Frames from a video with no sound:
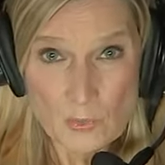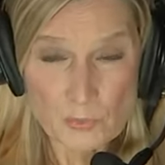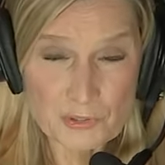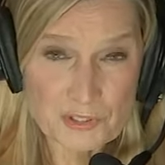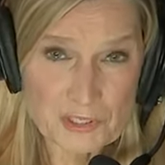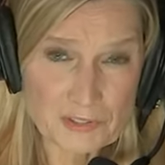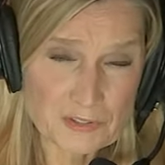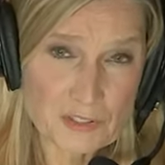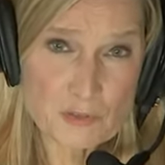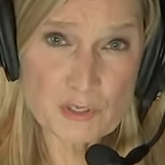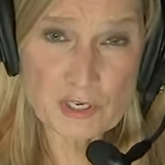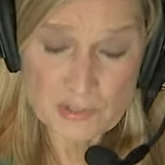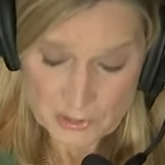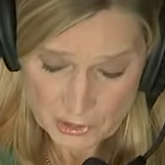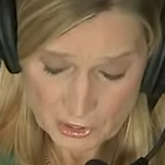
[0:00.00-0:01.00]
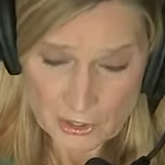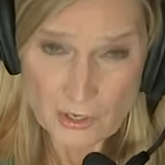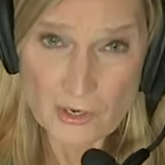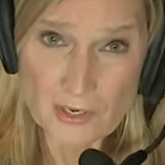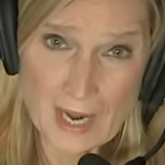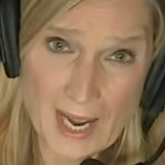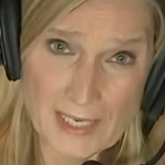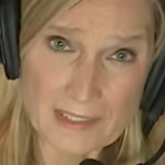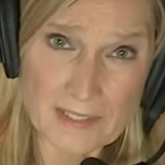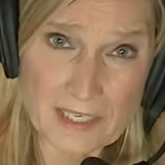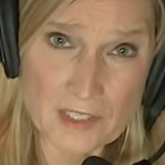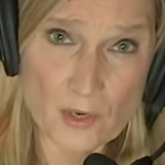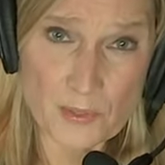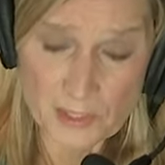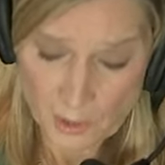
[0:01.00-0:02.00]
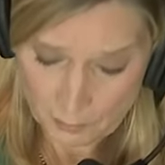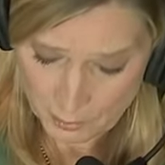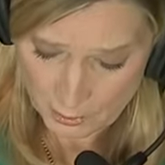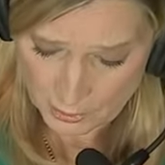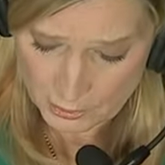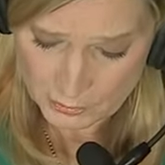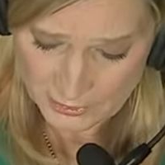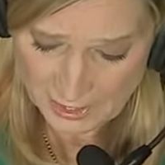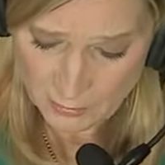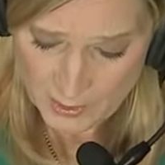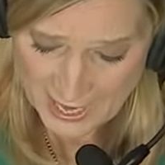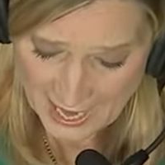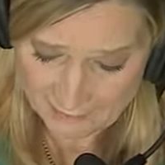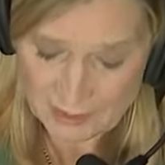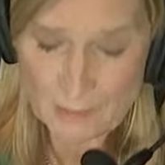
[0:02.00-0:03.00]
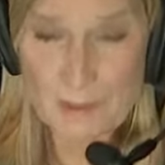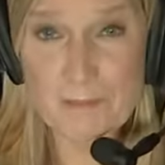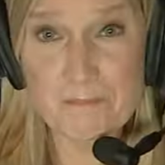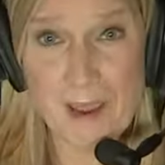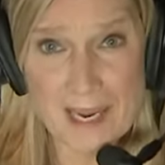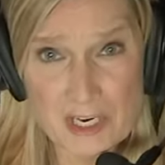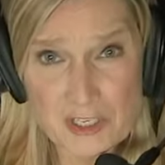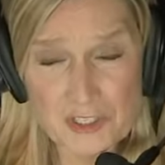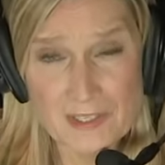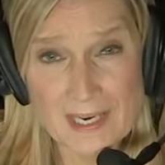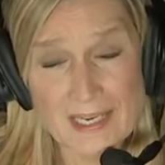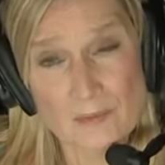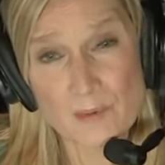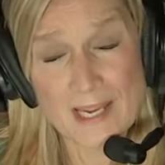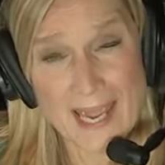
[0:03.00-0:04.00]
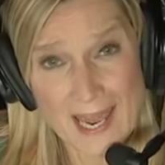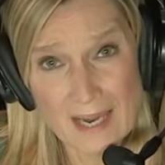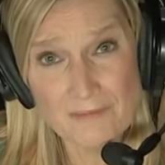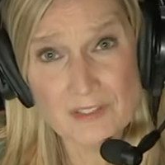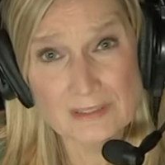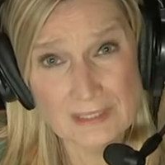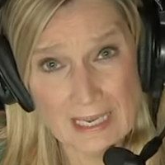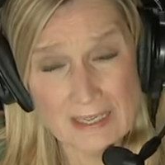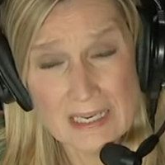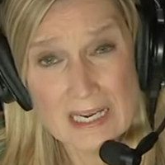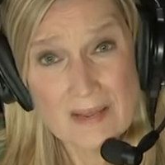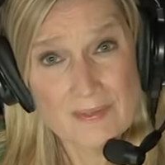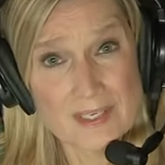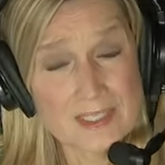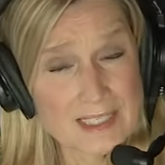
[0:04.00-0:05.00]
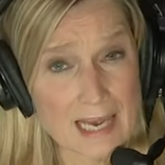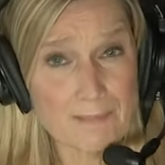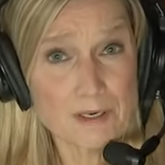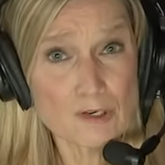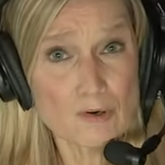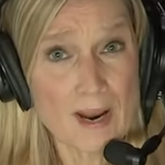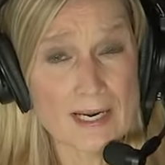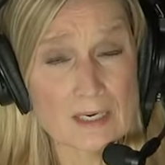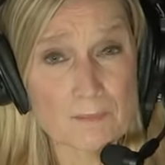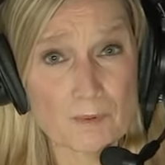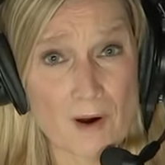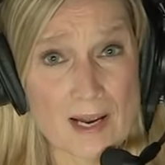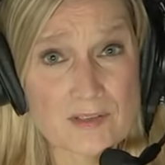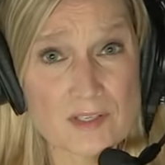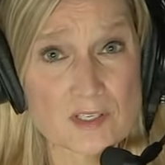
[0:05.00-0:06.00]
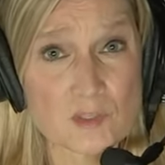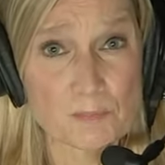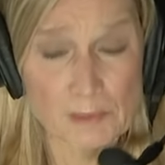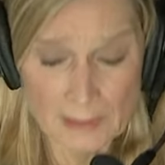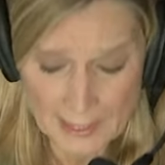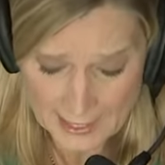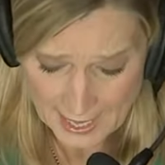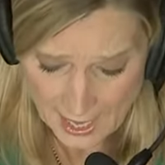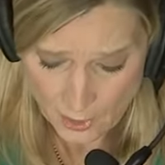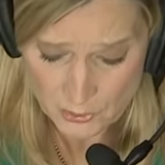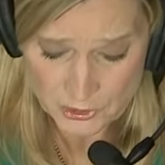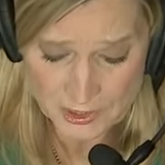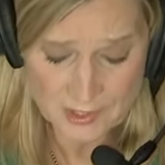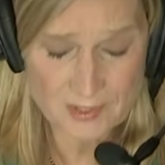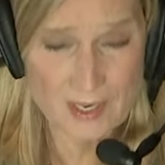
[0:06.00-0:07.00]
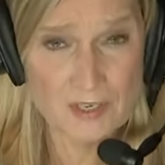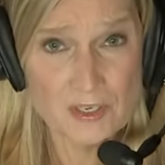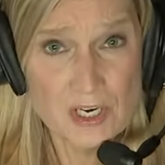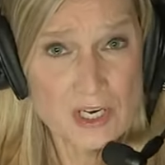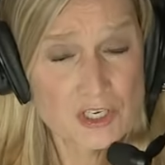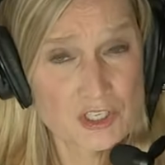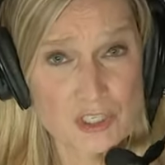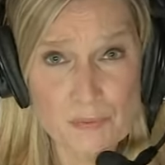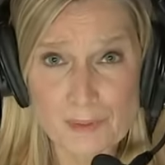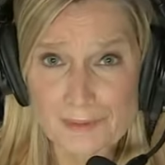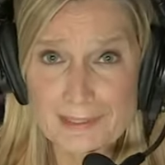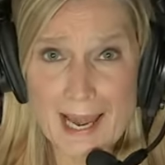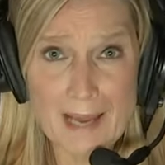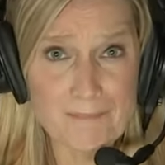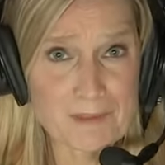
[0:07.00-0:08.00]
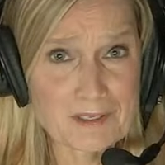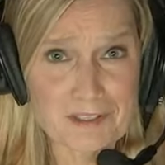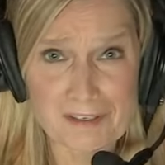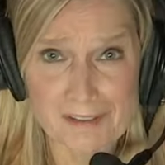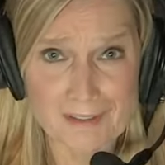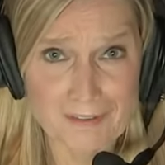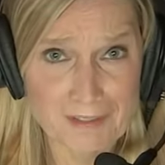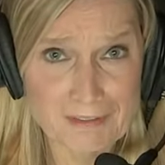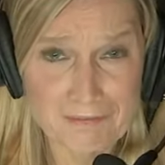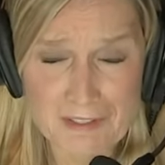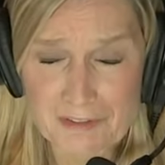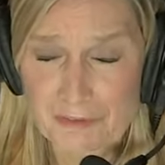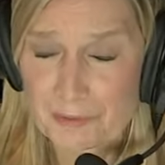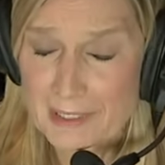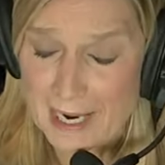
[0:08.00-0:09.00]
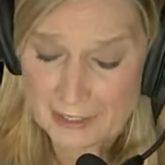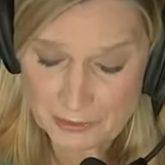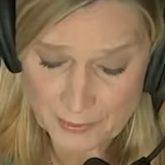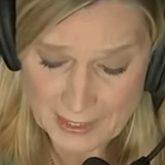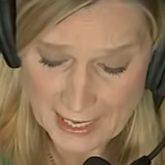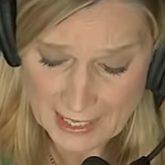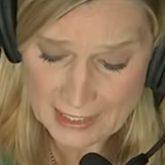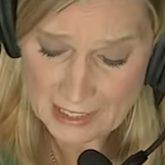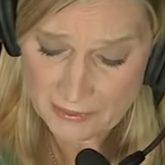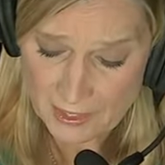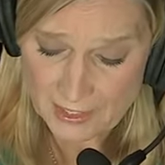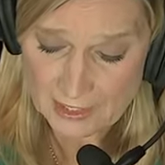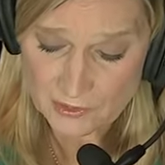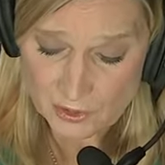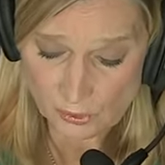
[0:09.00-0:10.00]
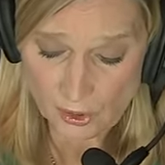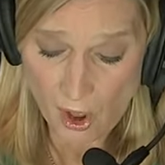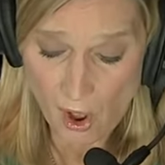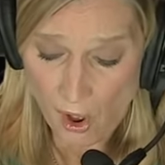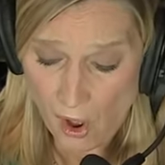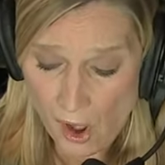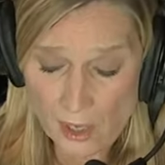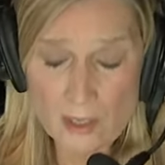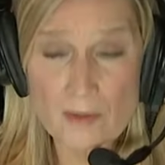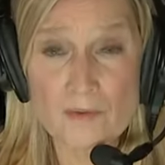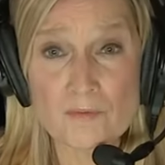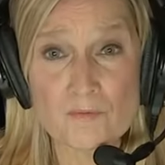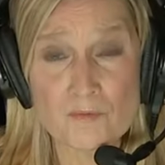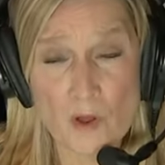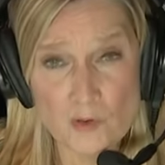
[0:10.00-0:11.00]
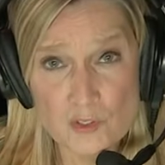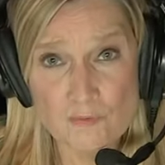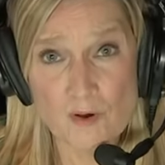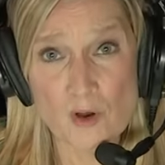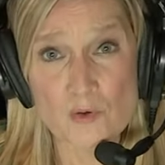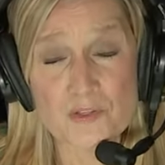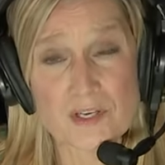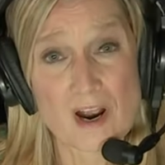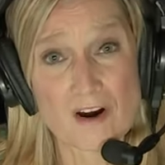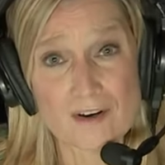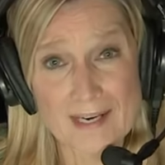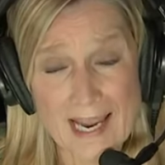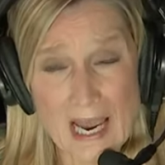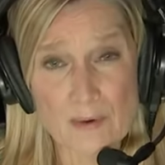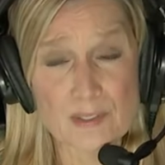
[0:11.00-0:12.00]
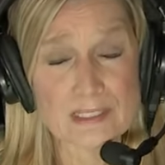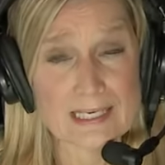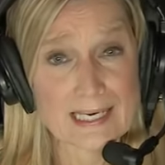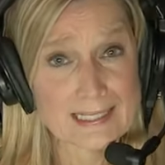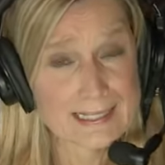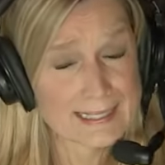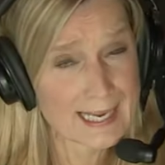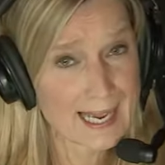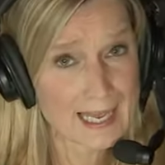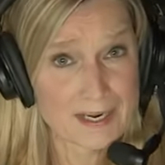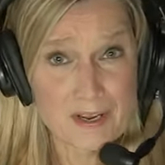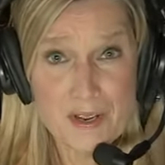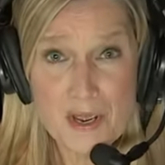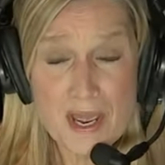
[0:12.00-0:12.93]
Well, Cheryl, you just heard Eileen O'Neill Burke, who said we have to be patient and we have to let the democratic process play out. She said she will not be declaring victory, not doing anything until all those votes are counted. Again,